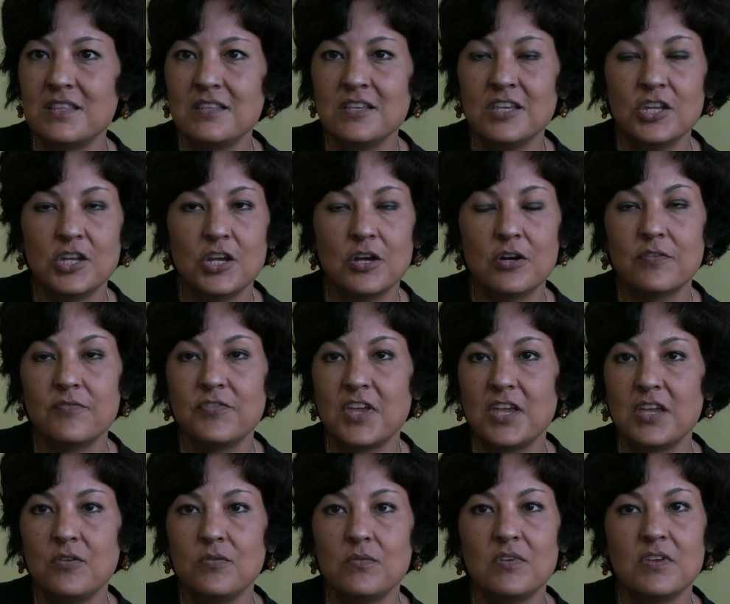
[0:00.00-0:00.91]
you know if
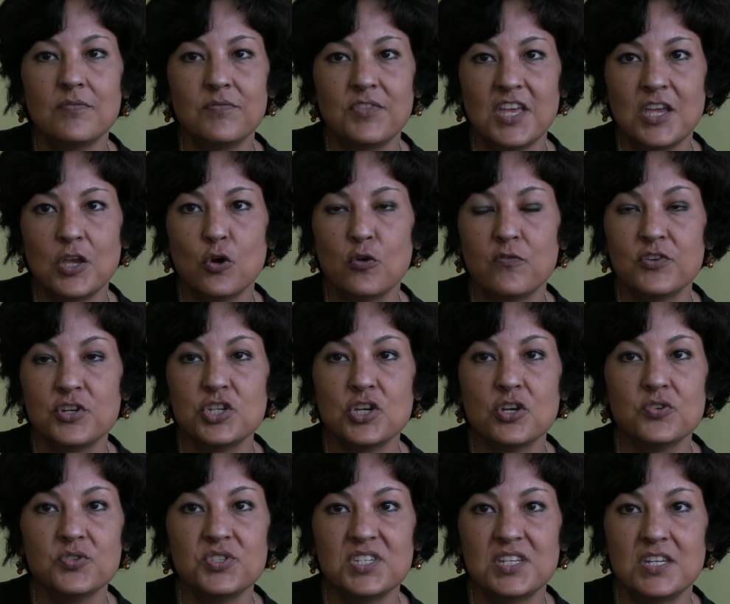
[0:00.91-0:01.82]
they if they
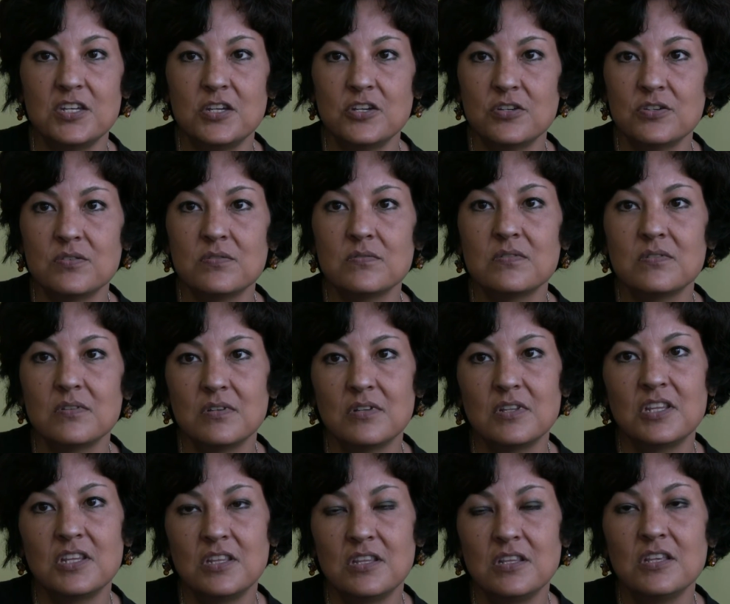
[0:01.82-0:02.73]
overdose and they're
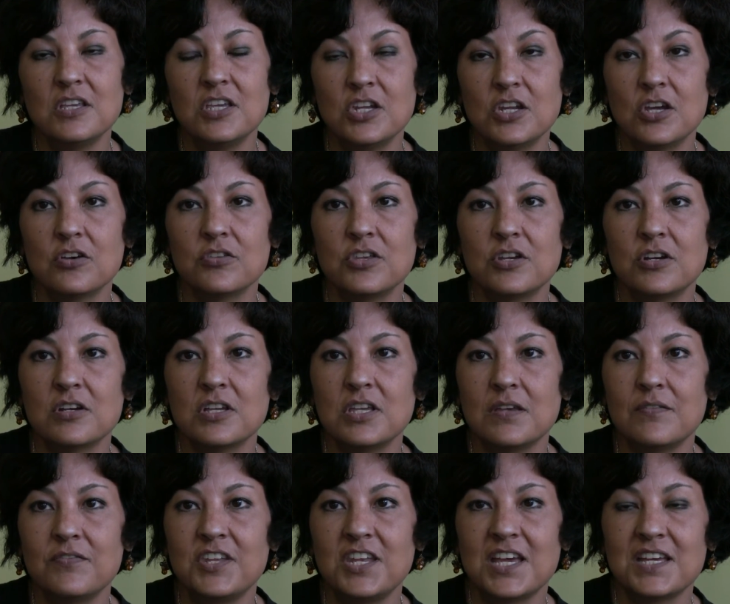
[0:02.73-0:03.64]
you know they're
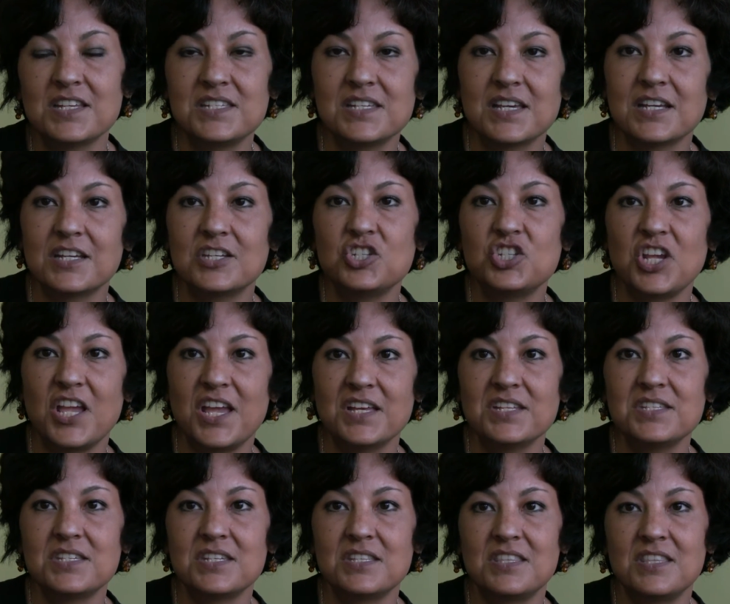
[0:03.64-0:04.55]
given that second
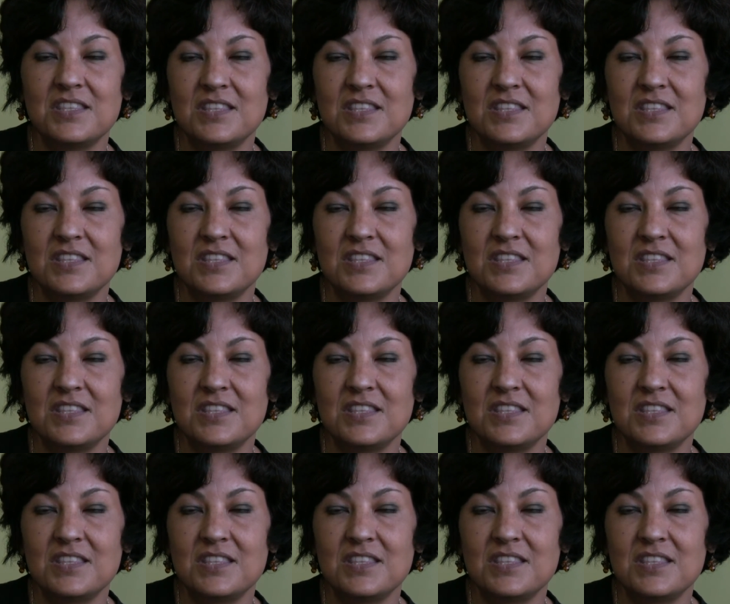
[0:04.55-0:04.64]
chance.